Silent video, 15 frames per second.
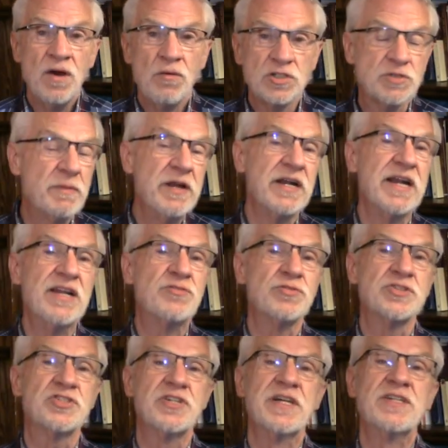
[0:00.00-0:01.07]
What's been an
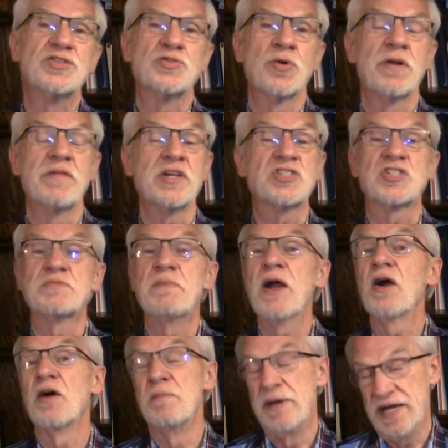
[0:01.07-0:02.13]
interesting sort of
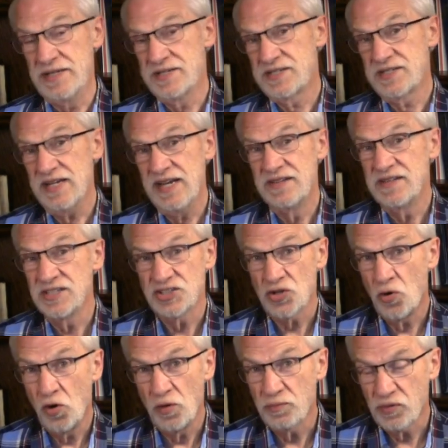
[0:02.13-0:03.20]
experiment in this
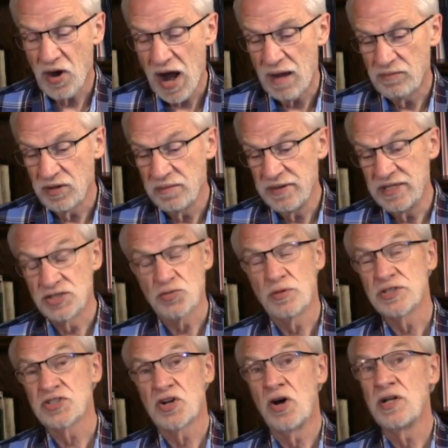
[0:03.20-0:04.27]
whole problem is
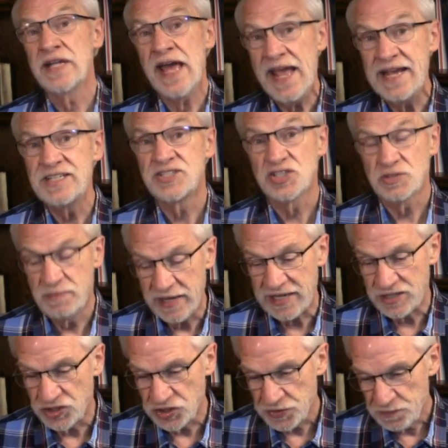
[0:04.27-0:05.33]
what's called hate
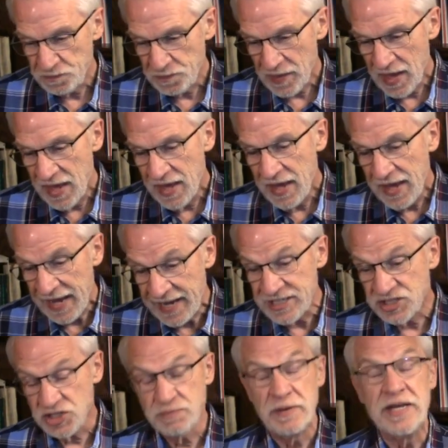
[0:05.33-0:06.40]
speech.
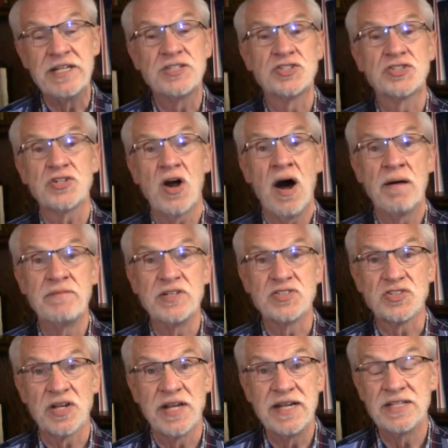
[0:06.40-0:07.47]
Hate speech,
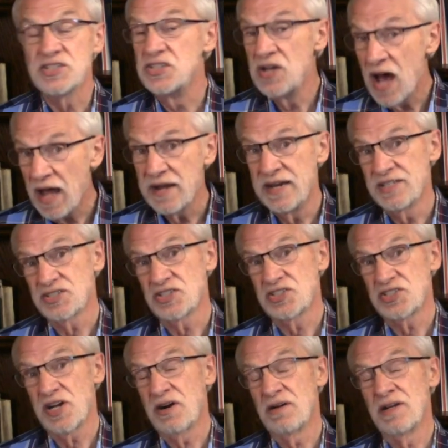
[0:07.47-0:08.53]
obviously, is not
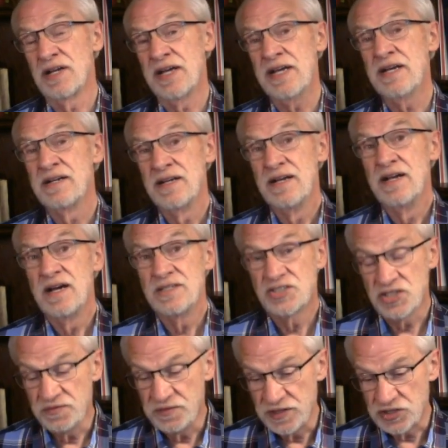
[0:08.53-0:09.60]
necessarily
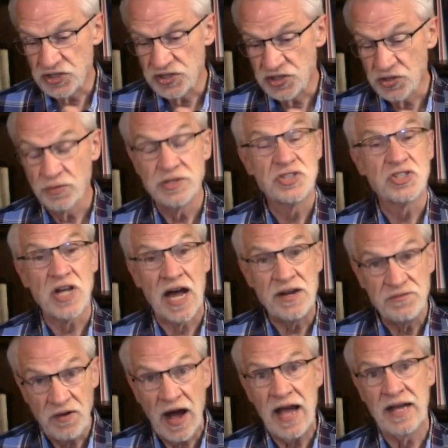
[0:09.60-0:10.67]
sufficient to
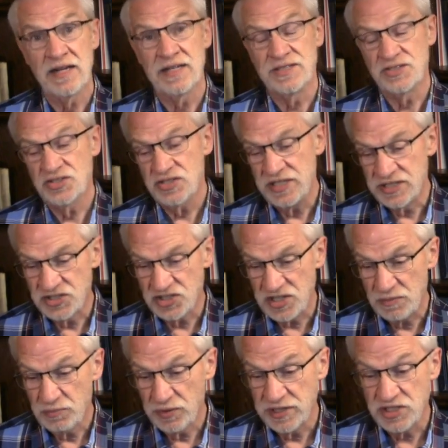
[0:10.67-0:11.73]
incite violence. It's
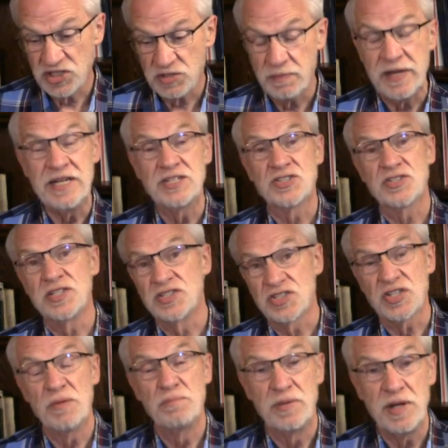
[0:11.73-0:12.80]
simply speech that
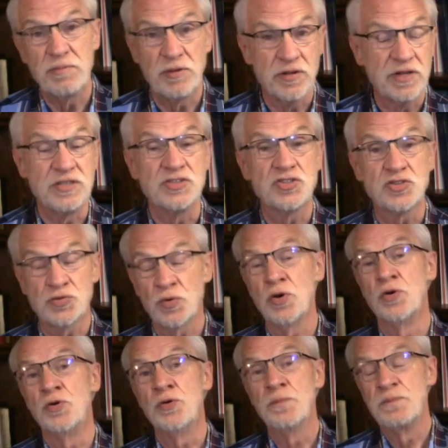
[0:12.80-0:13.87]
some people
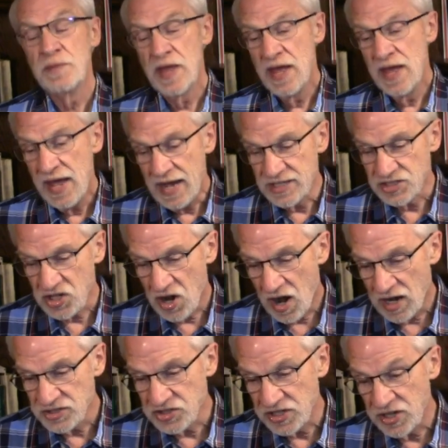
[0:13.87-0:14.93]
construe as
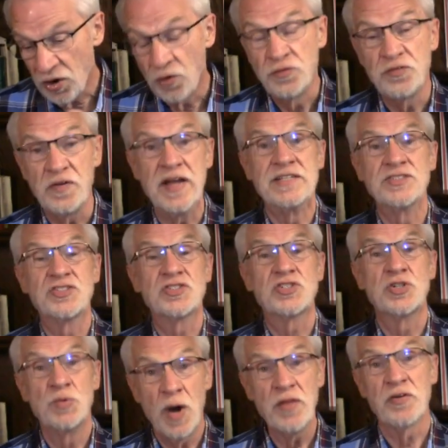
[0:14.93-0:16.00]
causing offense
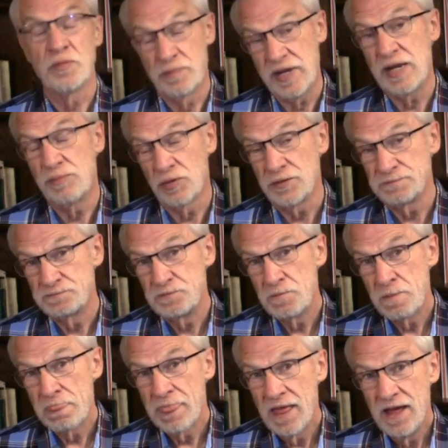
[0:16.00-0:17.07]
to other people.
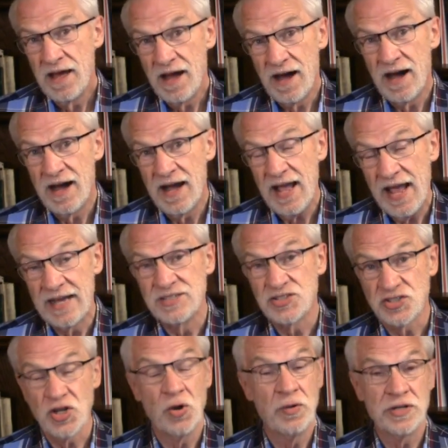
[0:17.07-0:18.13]
And
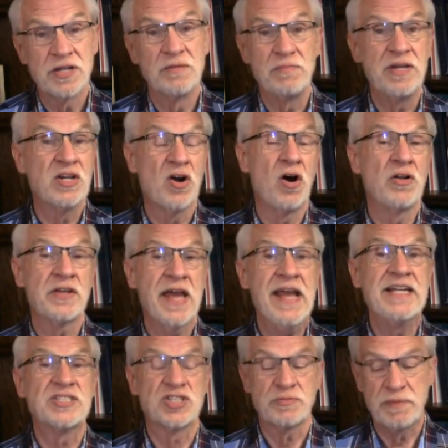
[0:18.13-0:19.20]
so it can be called
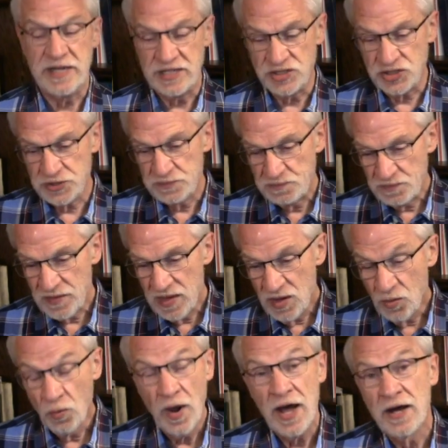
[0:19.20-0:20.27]
hate speech.
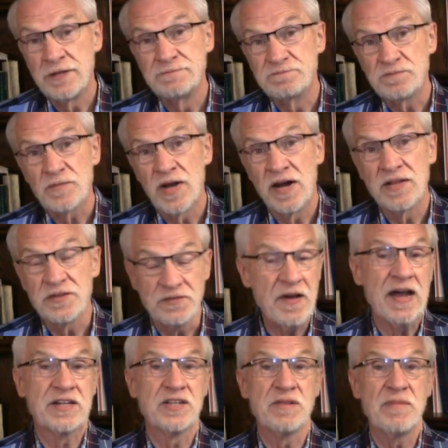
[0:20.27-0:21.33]
Well, the
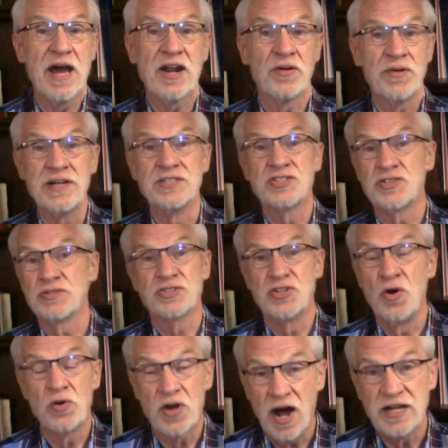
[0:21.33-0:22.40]
fact of the matter is there's
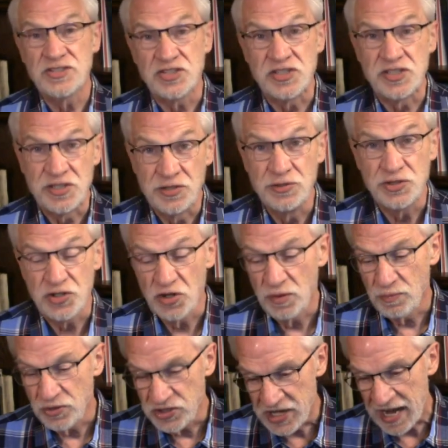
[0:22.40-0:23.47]
no constitutional
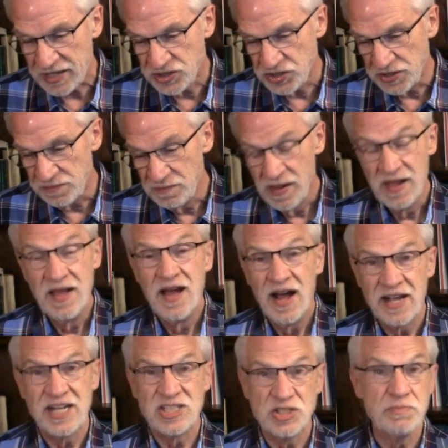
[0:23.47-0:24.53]
protection
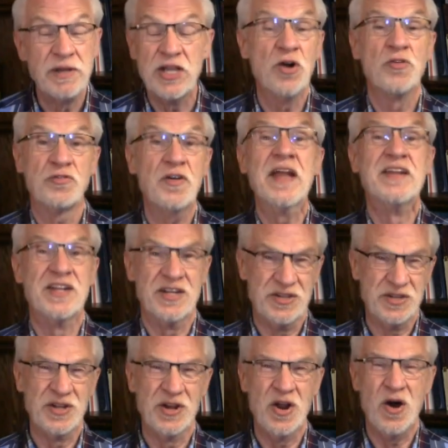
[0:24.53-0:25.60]
against being
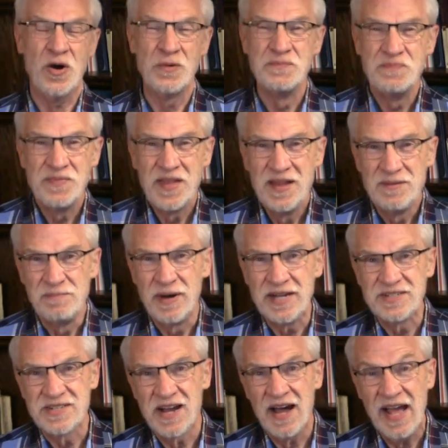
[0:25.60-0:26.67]
offended, you know.
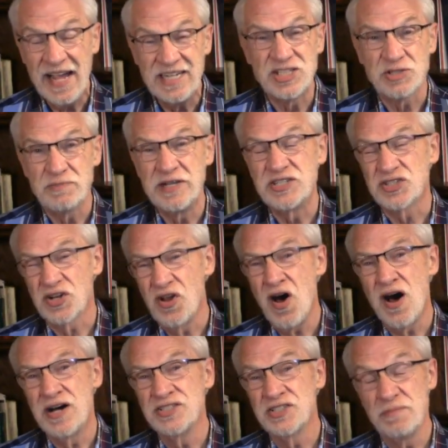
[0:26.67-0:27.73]
But hate speech
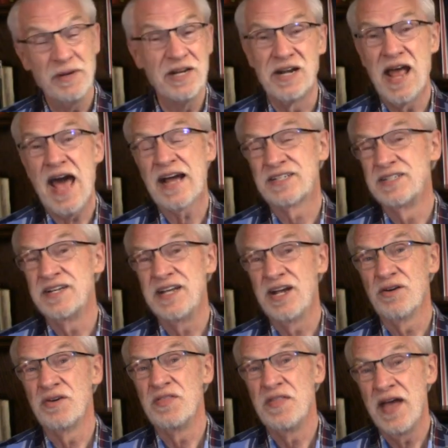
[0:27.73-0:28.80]
laws have been enacted
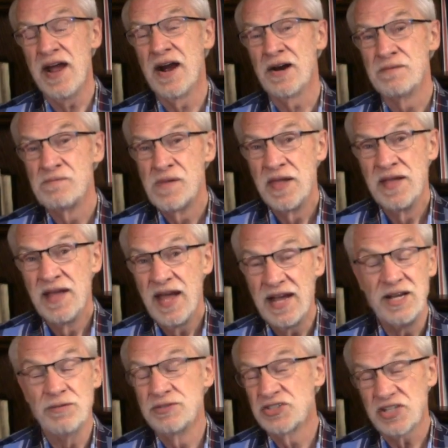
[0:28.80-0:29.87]
here and there,
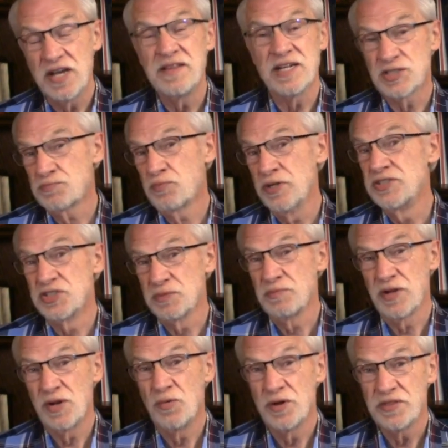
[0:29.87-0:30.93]
and you would say that's
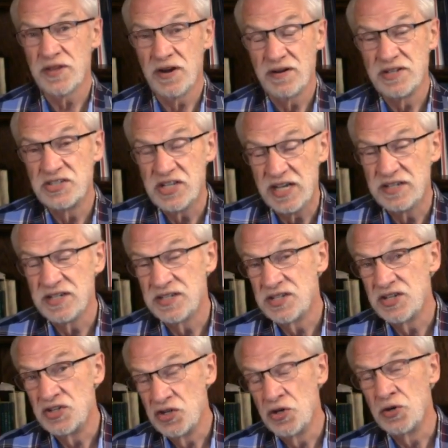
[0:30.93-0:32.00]
principally what they're intended
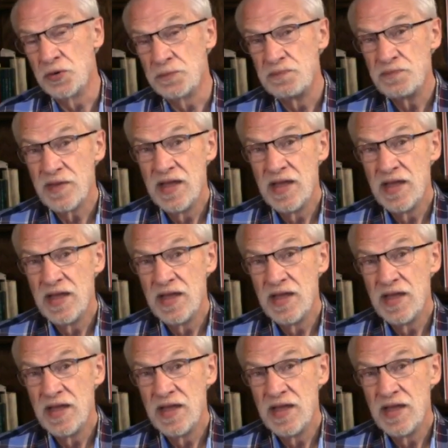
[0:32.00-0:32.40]
to do.